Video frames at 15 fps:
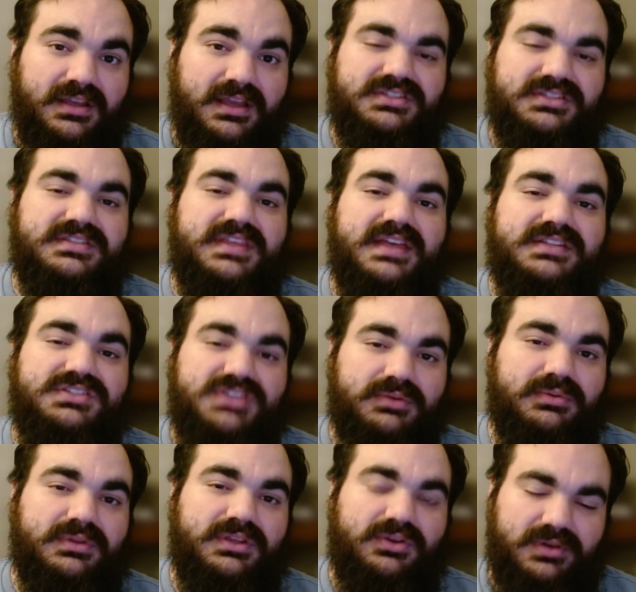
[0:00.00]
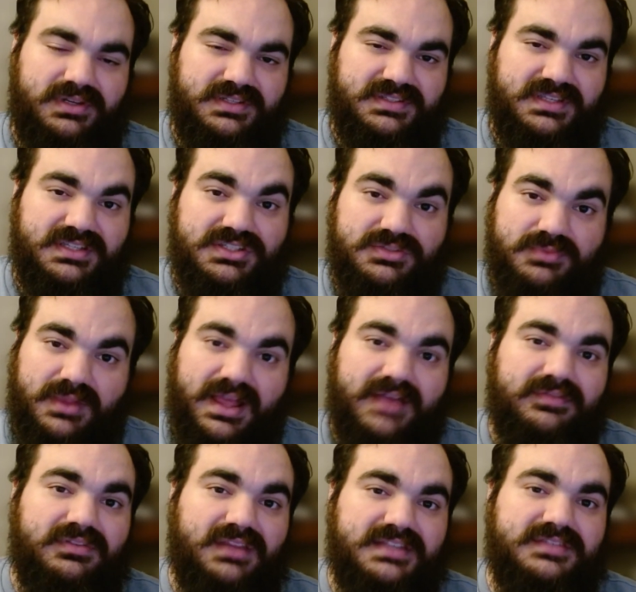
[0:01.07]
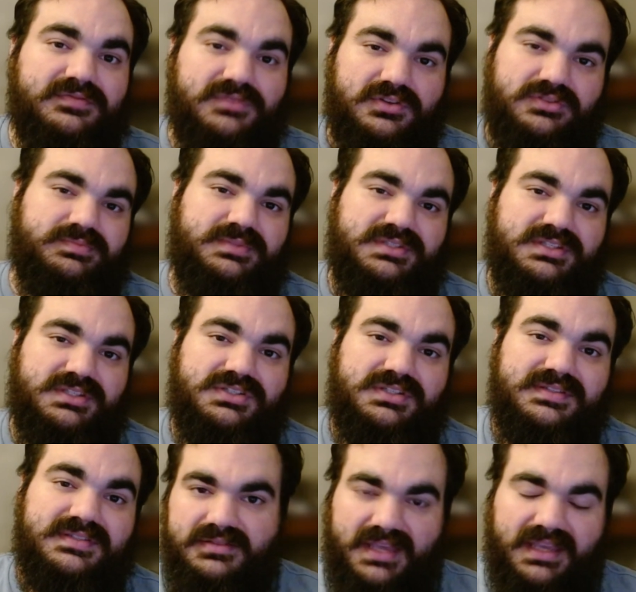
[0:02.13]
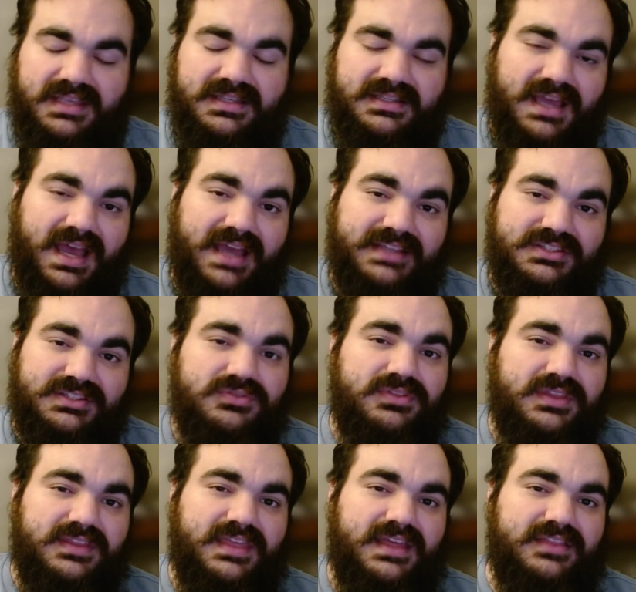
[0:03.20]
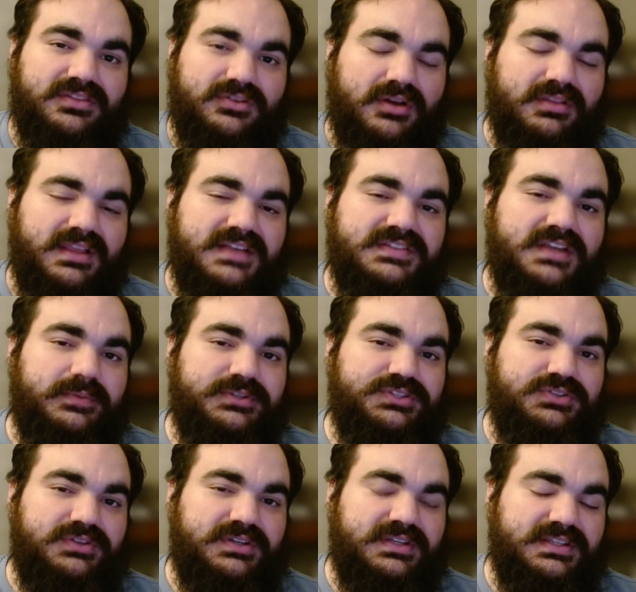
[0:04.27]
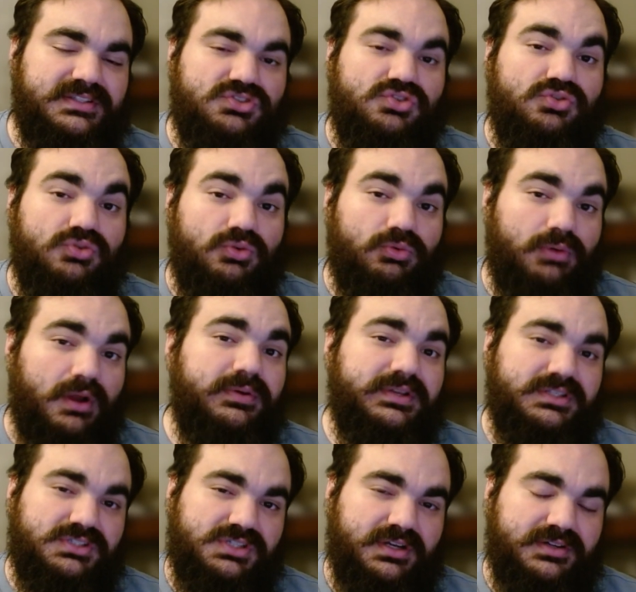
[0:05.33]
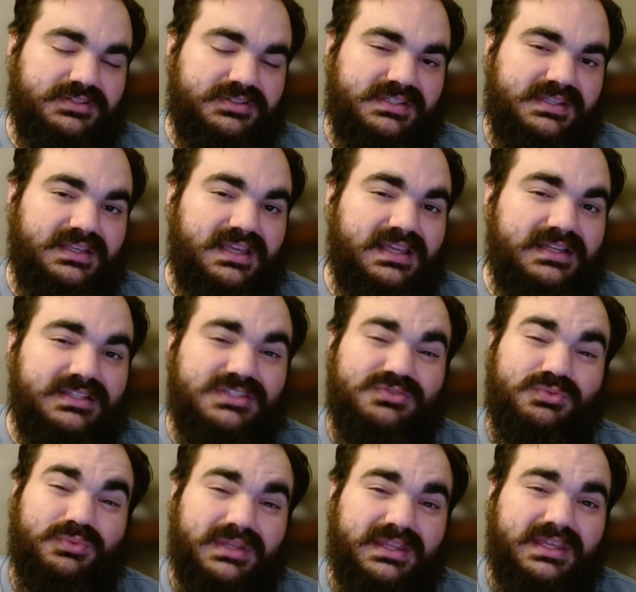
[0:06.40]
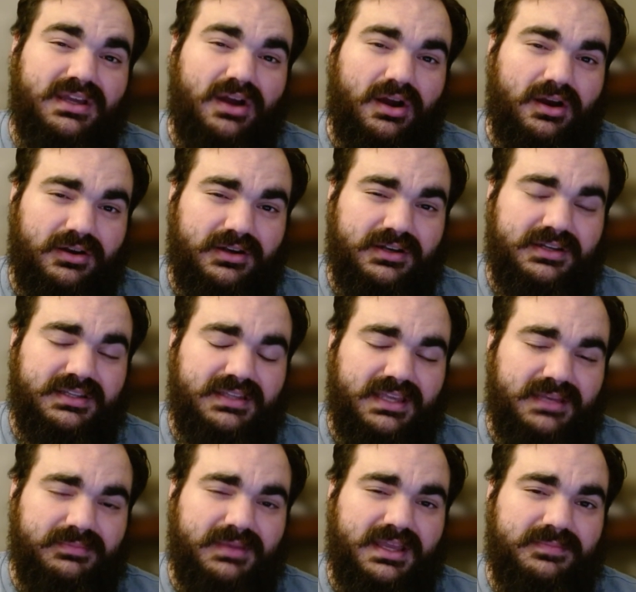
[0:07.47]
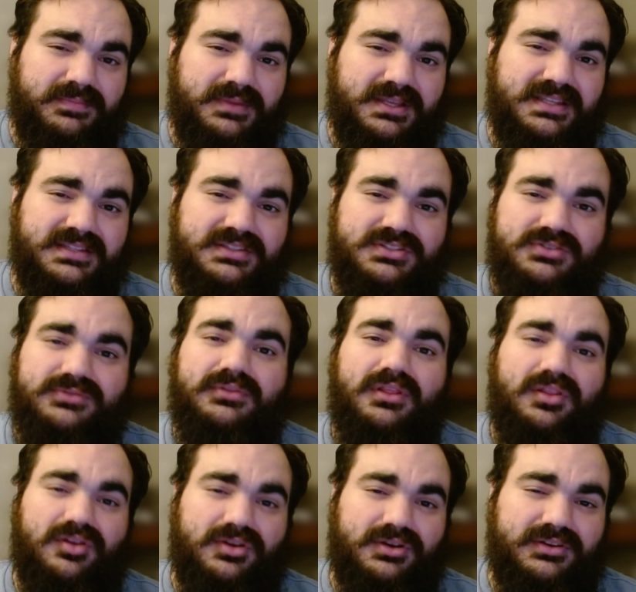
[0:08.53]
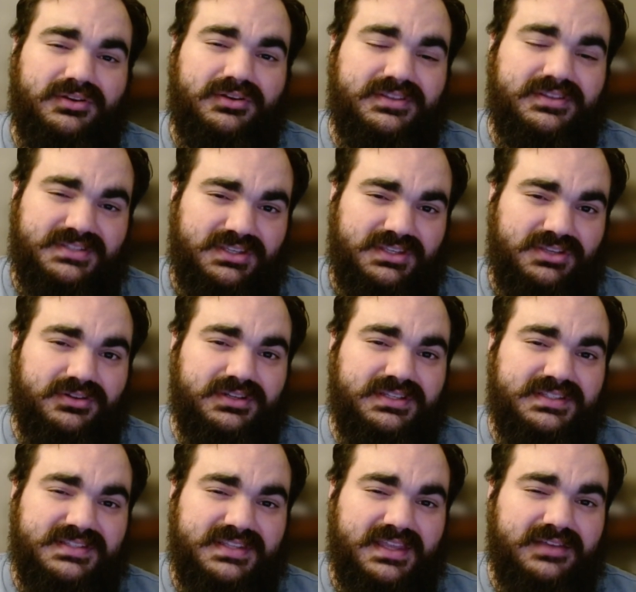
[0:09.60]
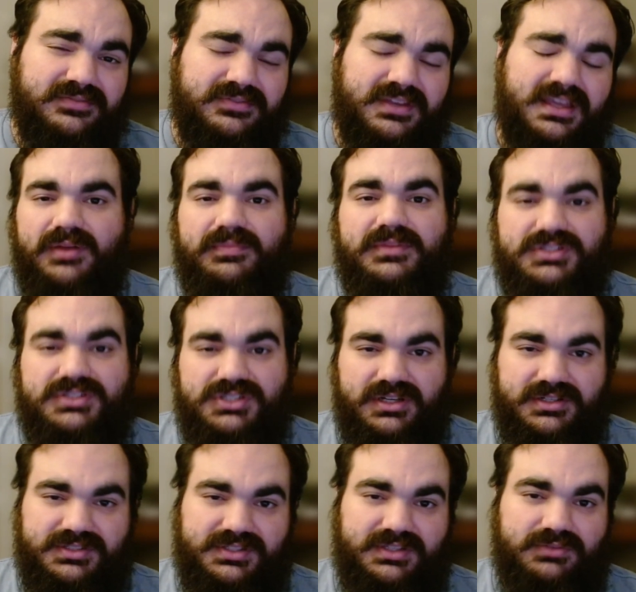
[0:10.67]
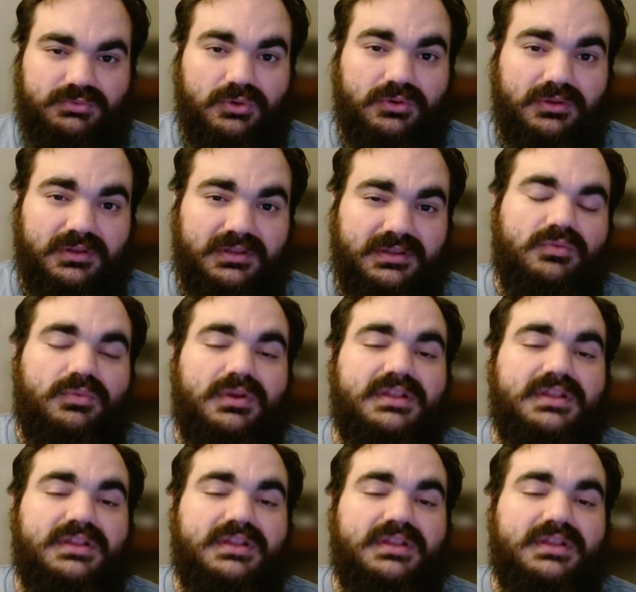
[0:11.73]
It's just that generally organizations will have less of those positions. Second, I do think that there are less opportunities to grow in GRC. It is really hard, in my opinion, to learn the security stuff from the GRC role.